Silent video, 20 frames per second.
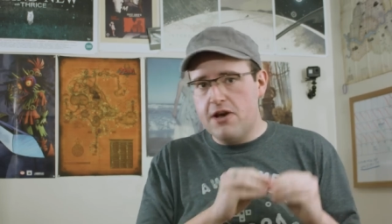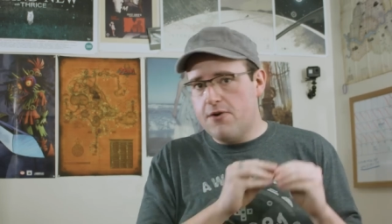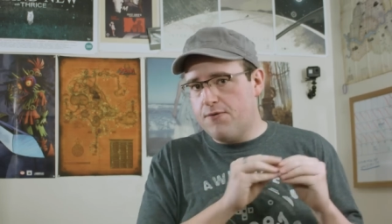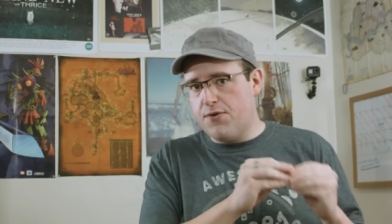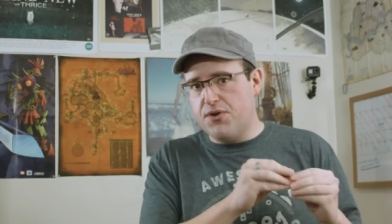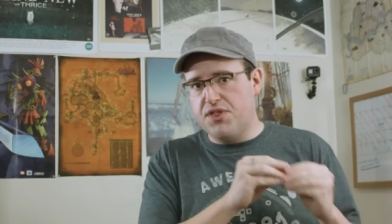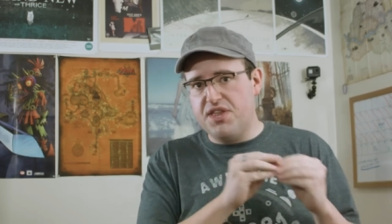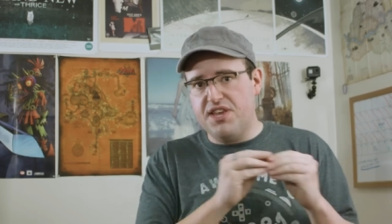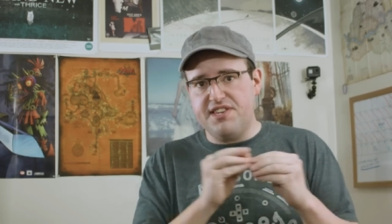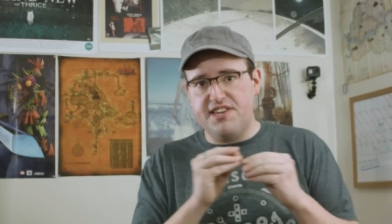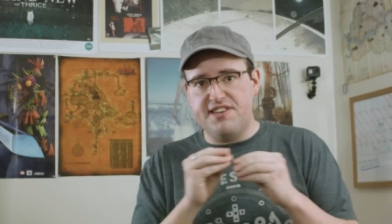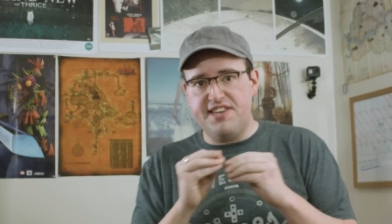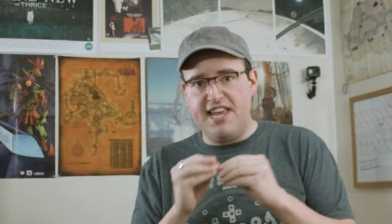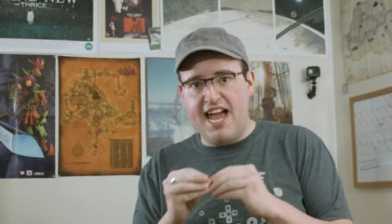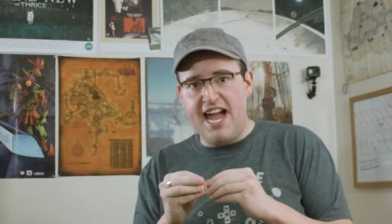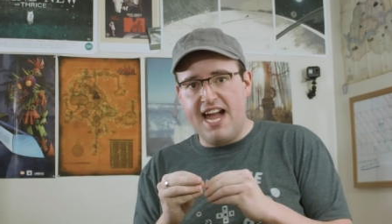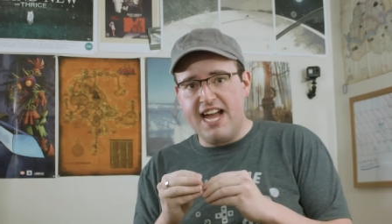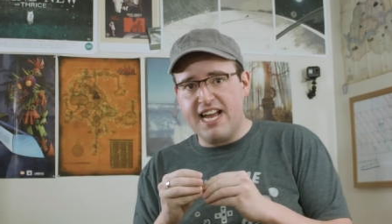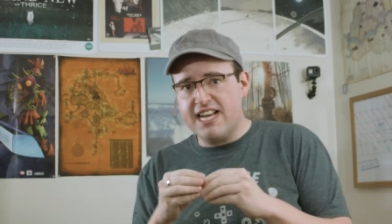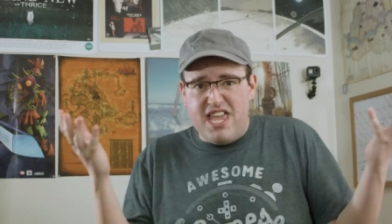for this
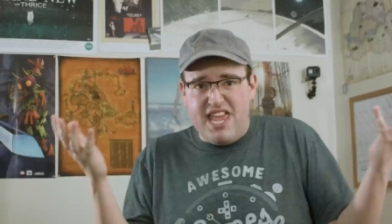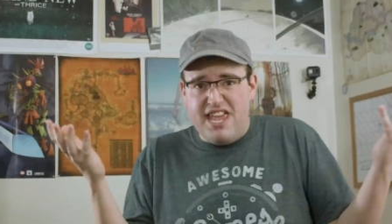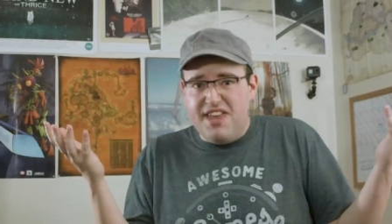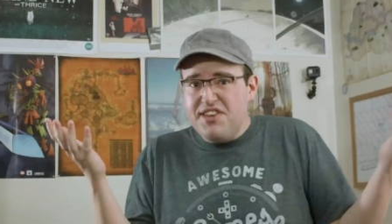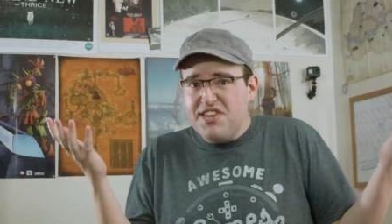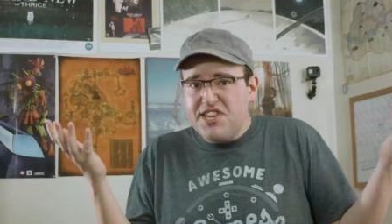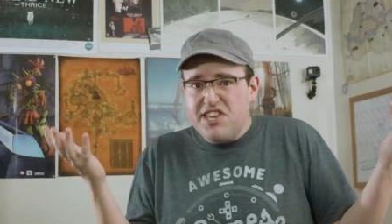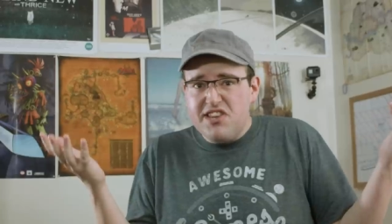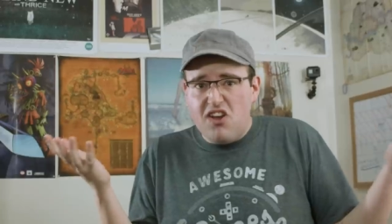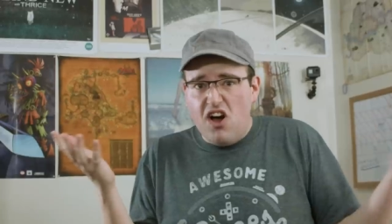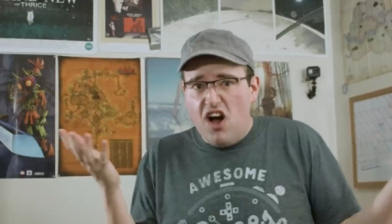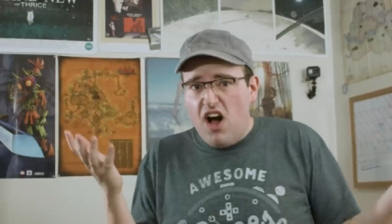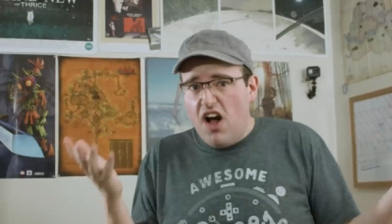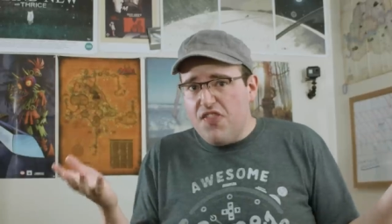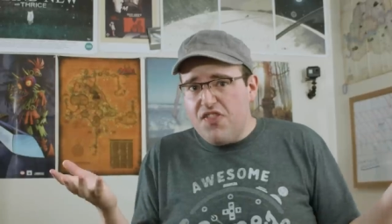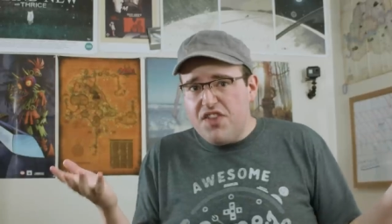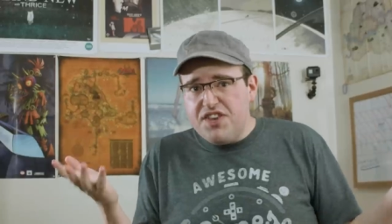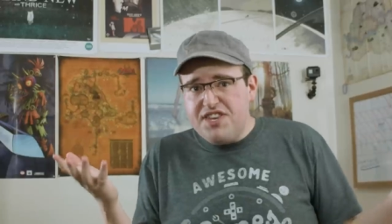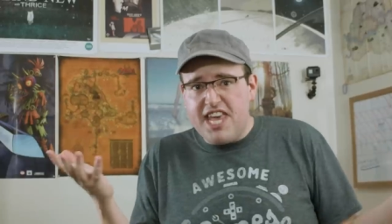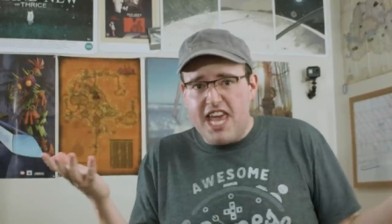attack isn't
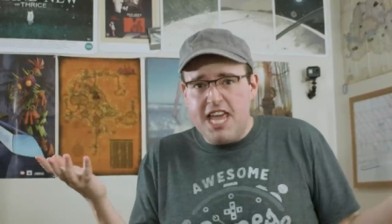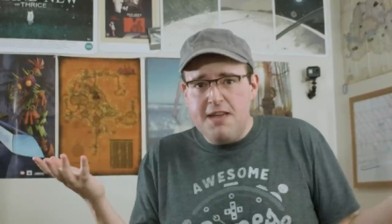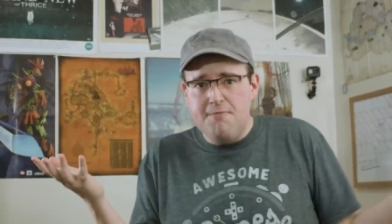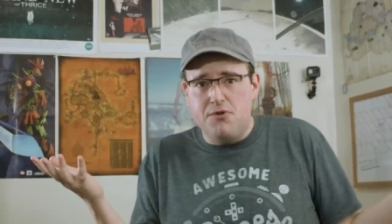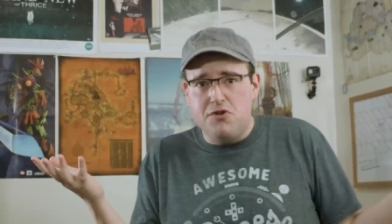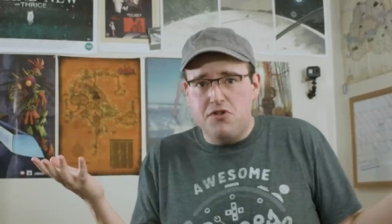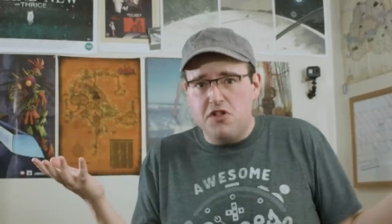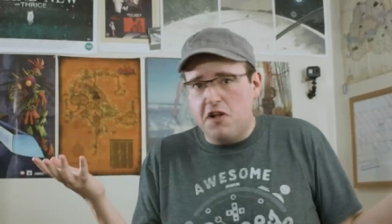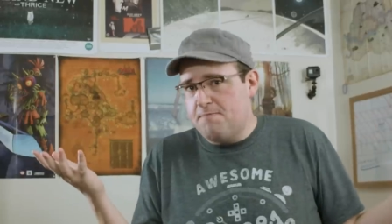on the table,